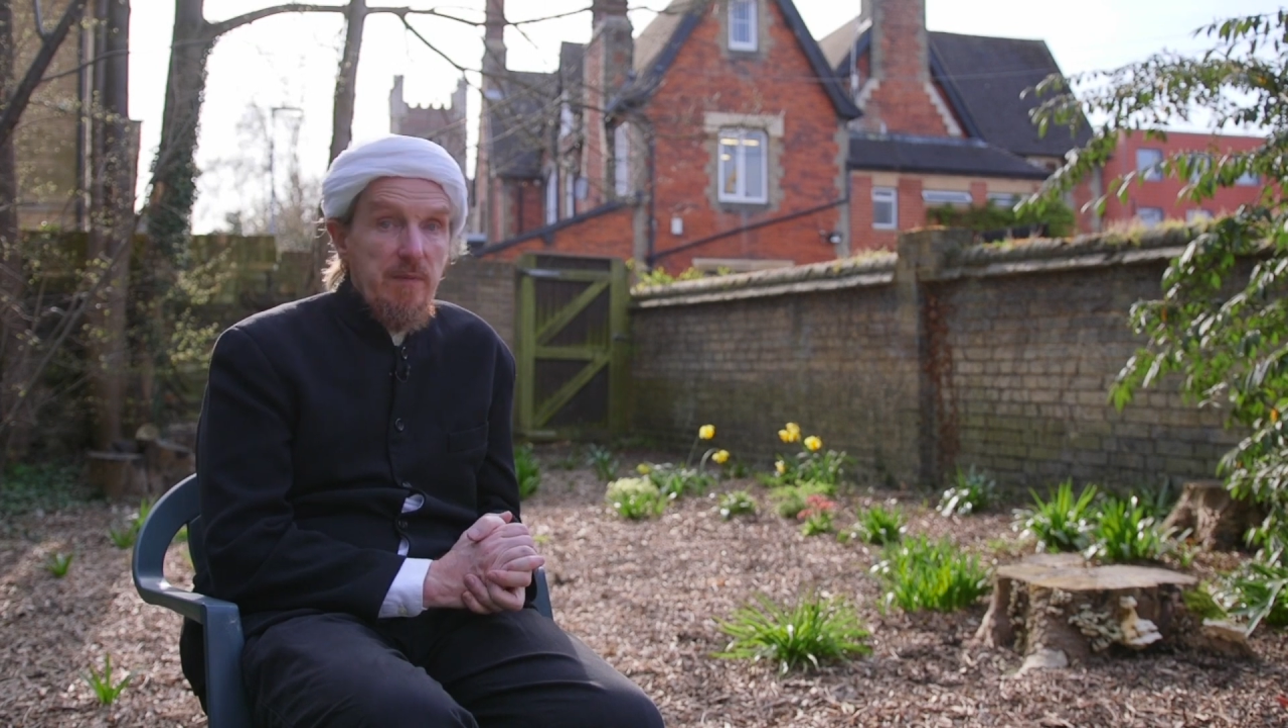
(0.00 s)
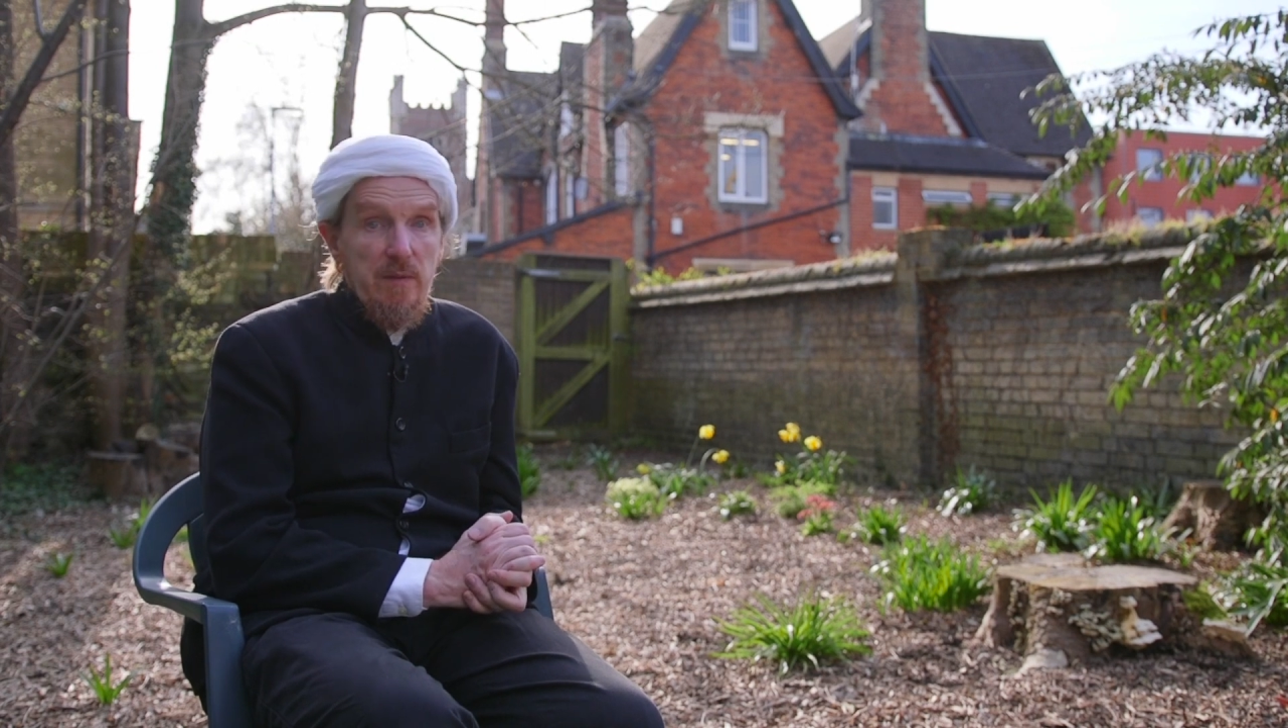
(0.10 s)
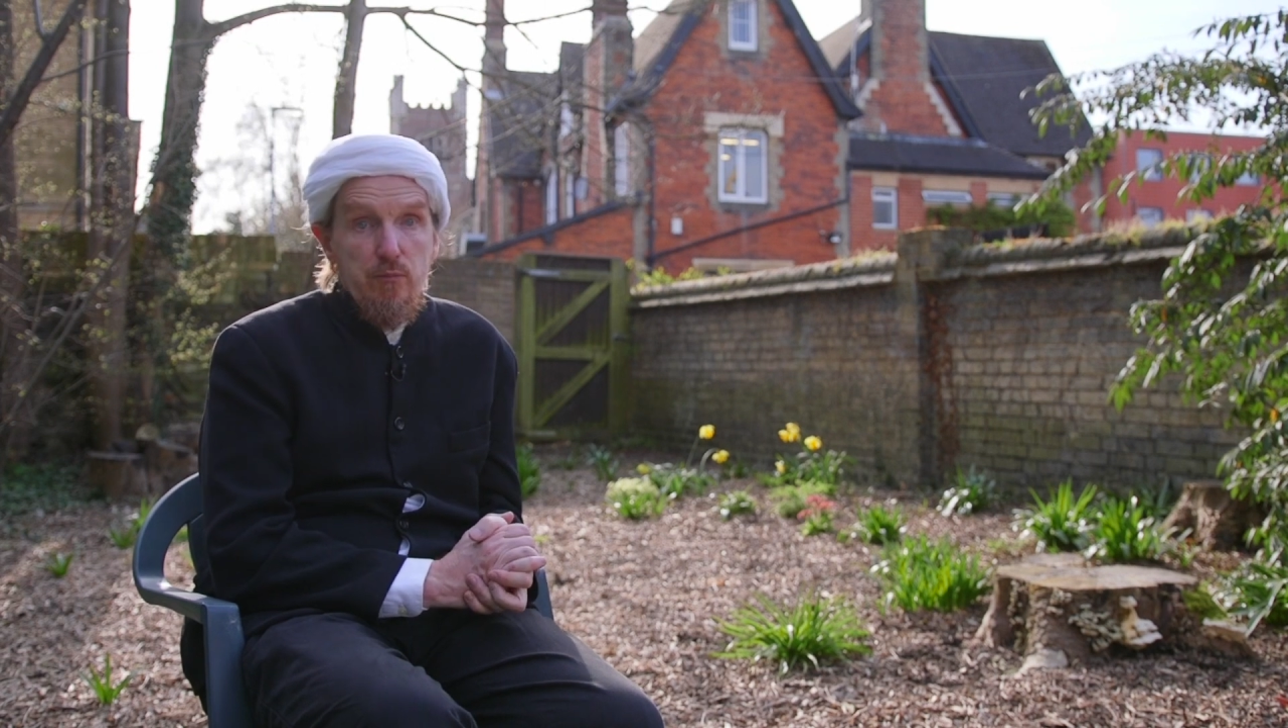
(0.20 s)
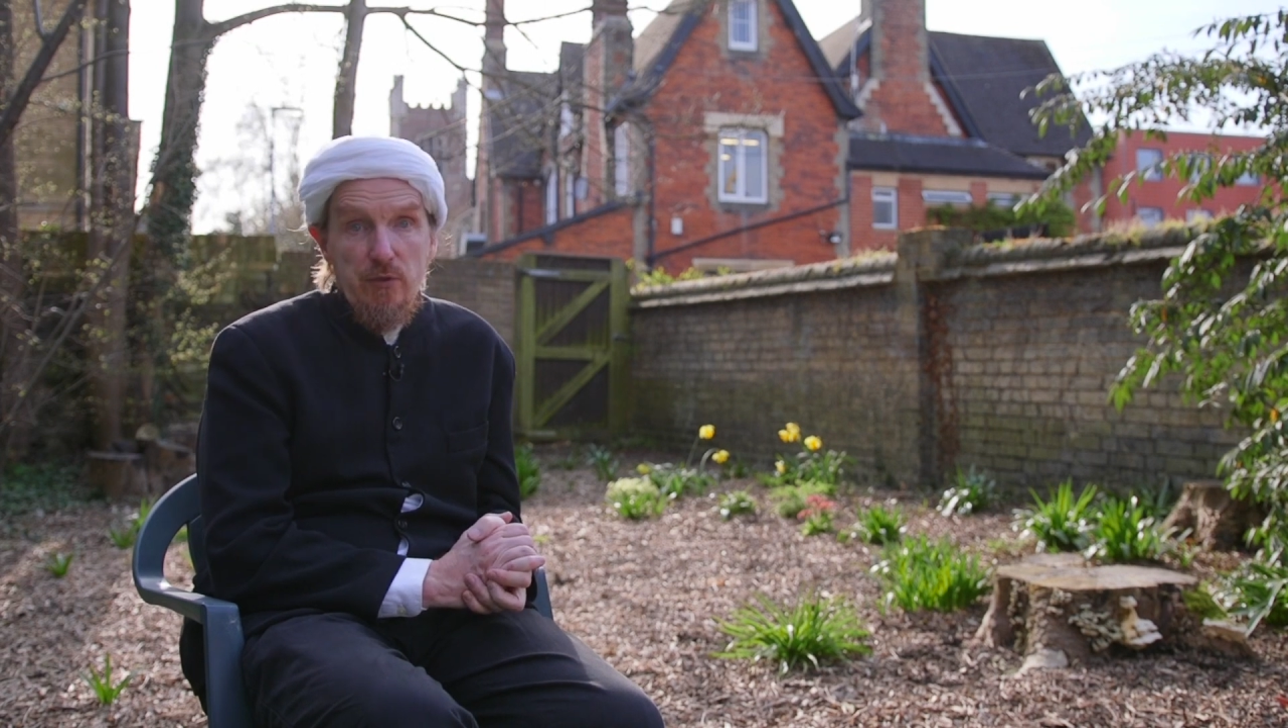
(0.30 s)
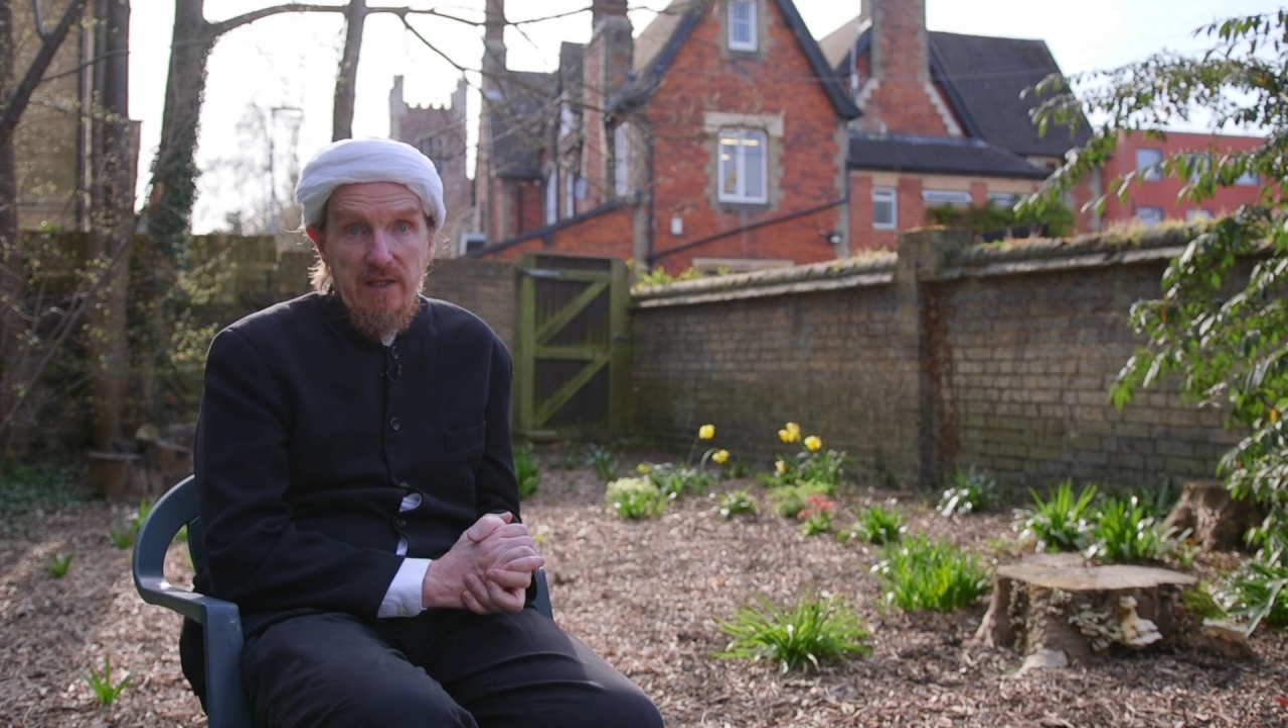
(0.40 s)

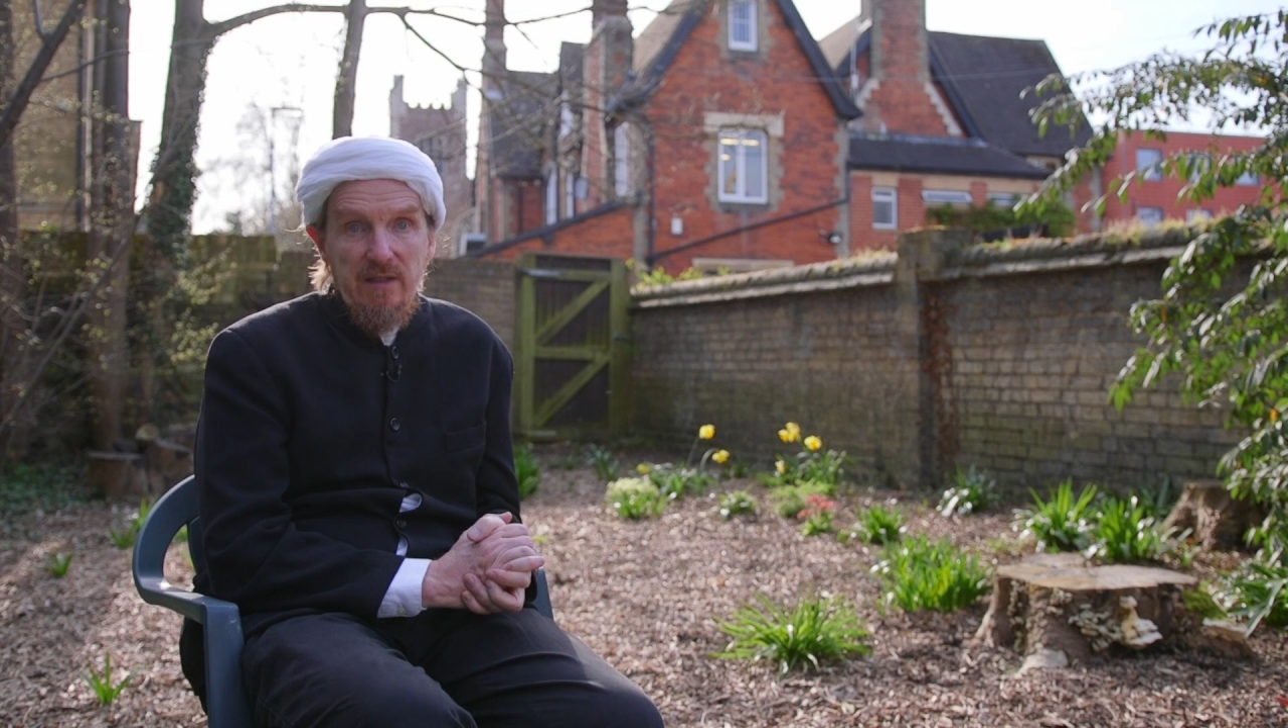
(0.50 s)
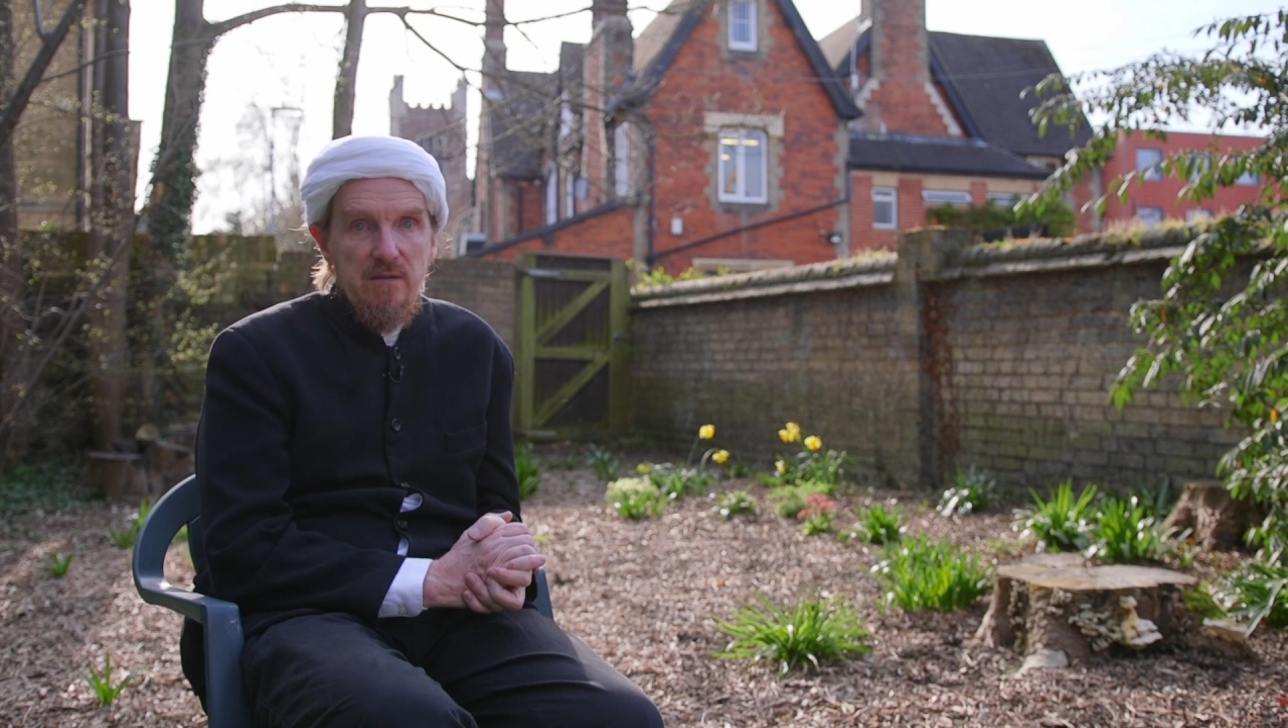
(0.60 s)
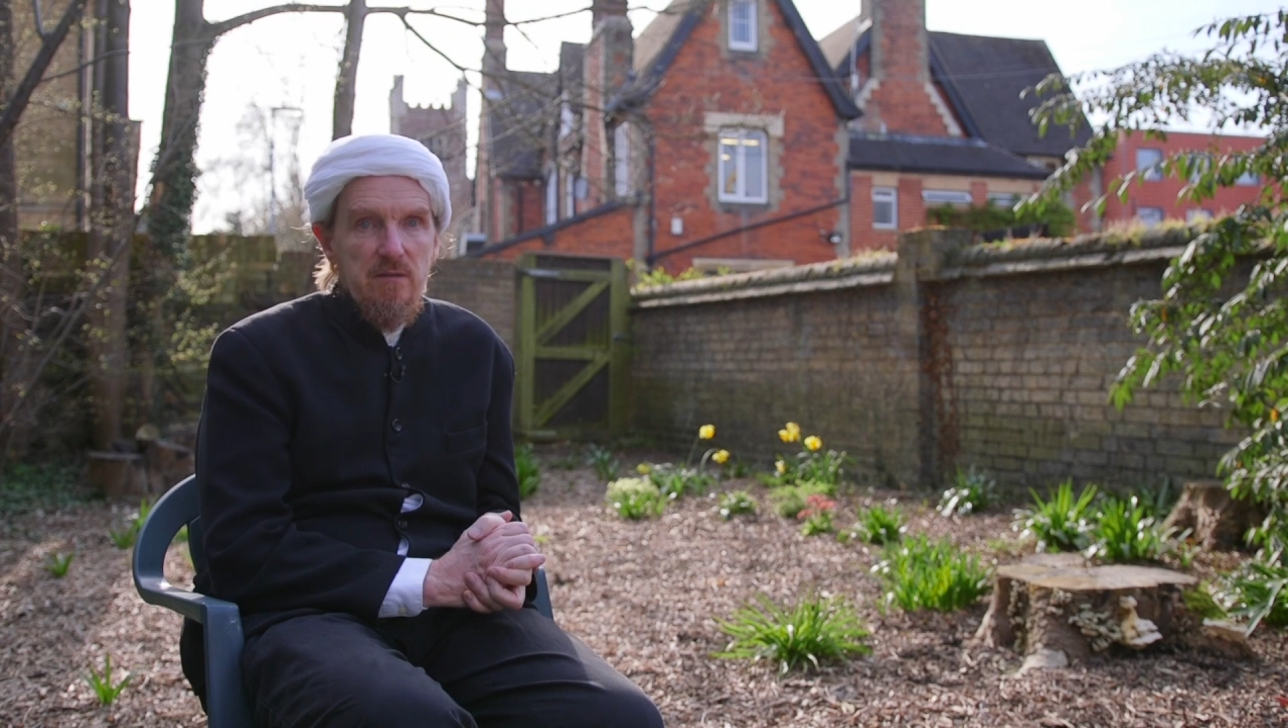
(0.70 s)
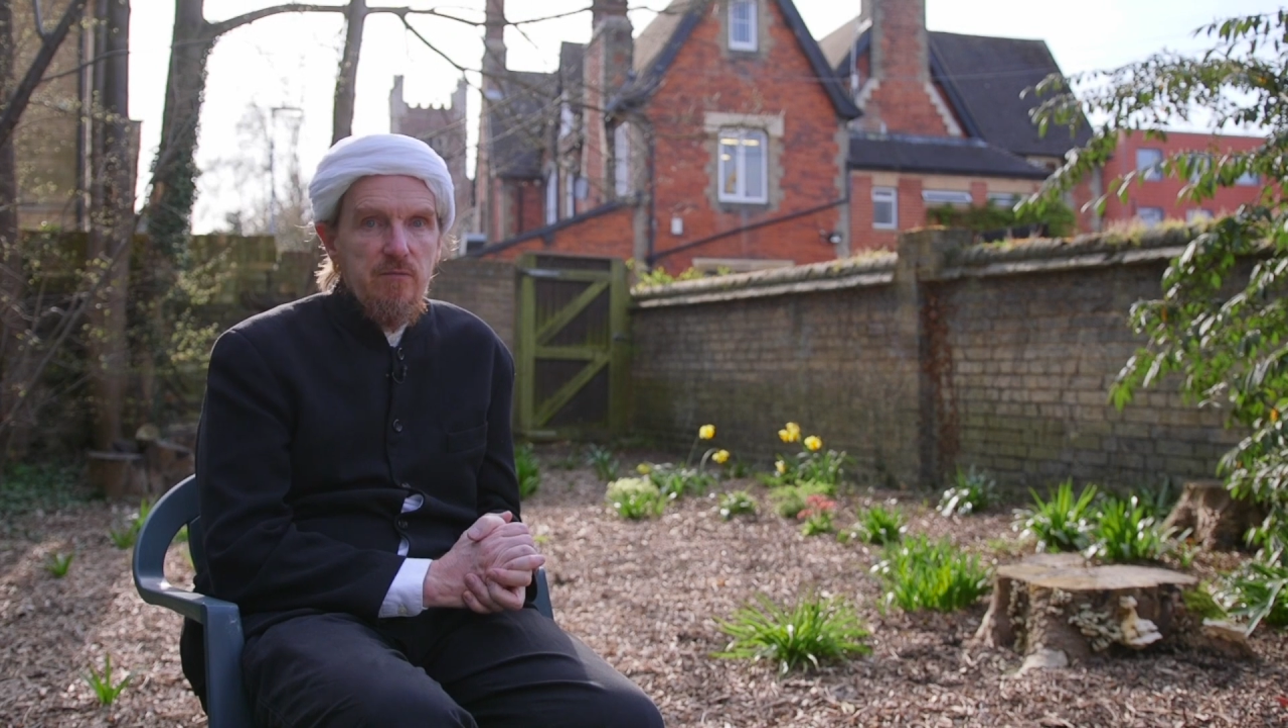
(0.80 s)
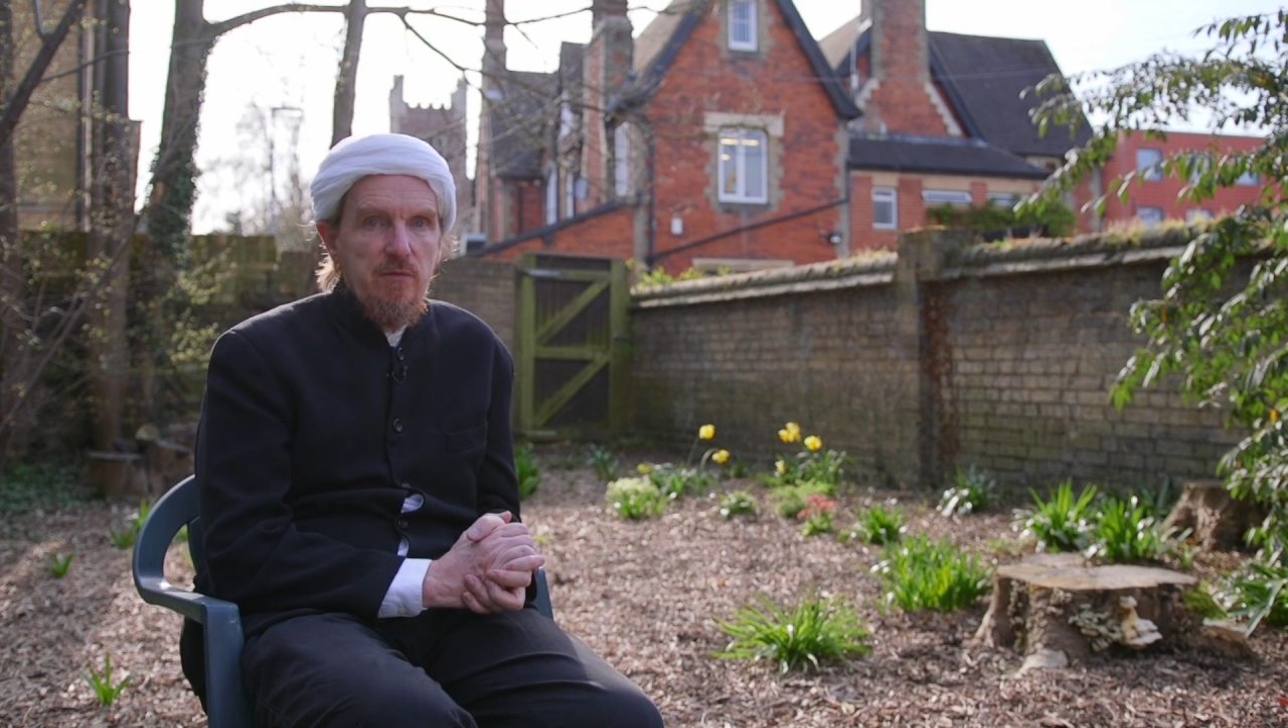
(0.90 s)
be
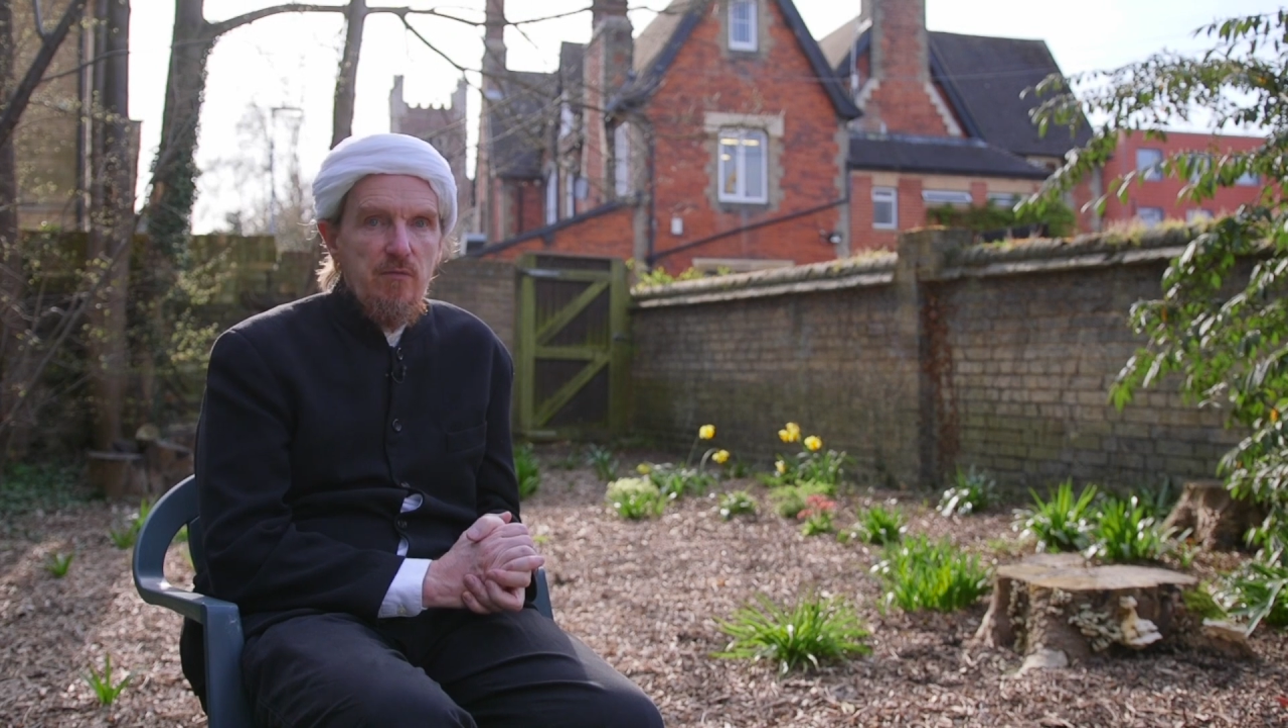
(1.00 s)
protective